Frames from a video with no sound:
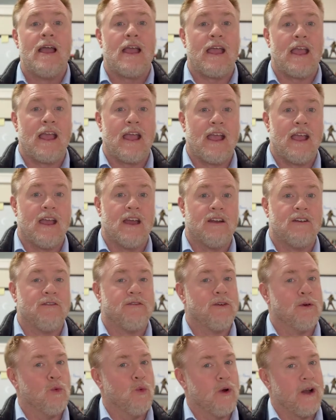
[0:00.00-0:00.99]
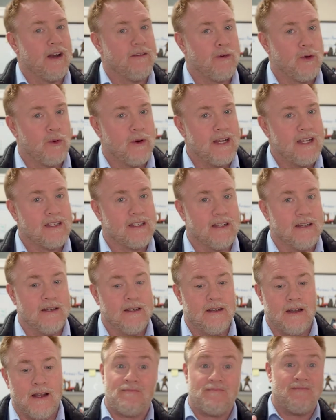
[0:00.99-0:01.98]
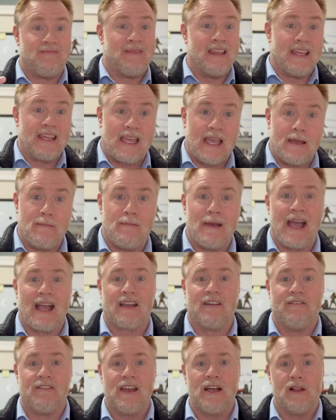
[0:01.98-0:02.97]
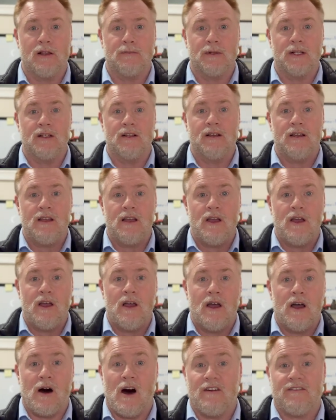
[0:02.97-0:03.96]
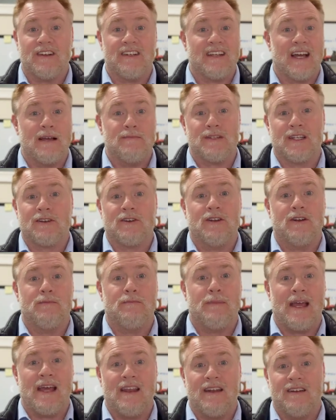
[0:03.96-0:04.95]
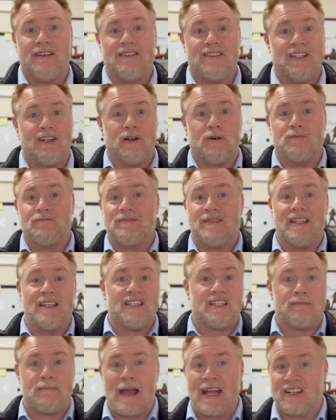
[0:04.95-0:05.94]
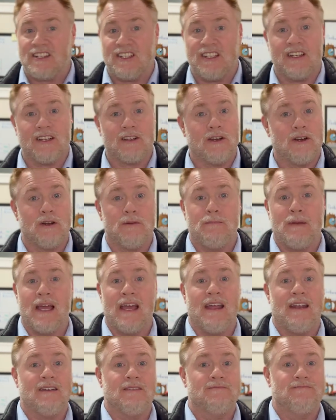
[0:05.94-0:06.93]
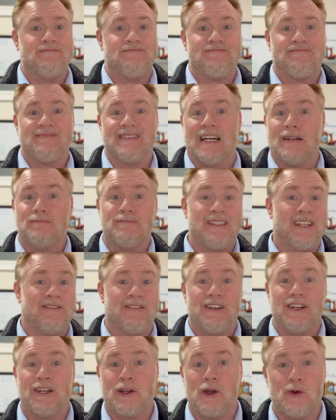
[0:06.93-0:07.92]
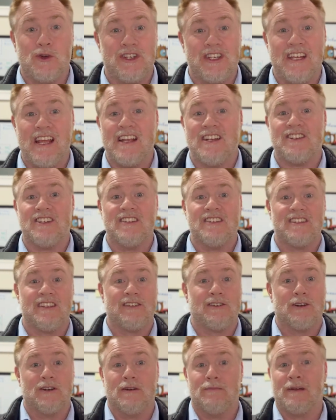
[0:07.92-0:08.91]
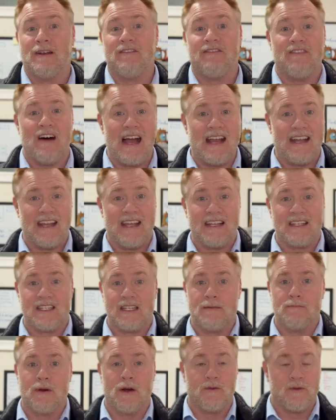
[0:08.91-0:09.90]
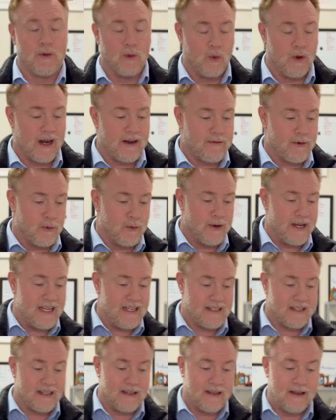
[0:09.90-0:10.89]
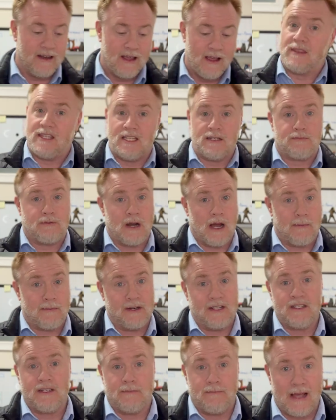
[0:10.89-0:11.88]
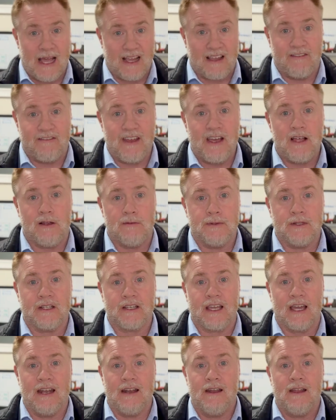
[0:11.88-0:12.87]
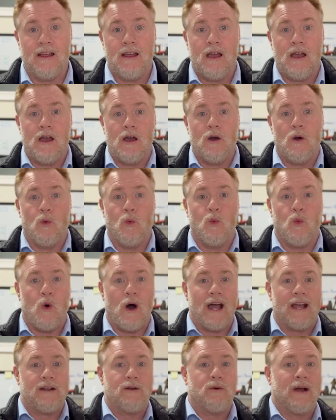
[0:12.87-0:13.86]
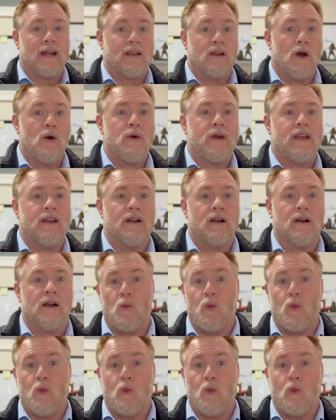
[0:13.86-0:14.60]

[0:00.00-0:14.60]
And for whatever reason, they came back available. Oftentimes it could have been, you know, inspection. It could have been different negotiations. It could have been financing, but for whatever reason, these properties are back available again. Why do I go here?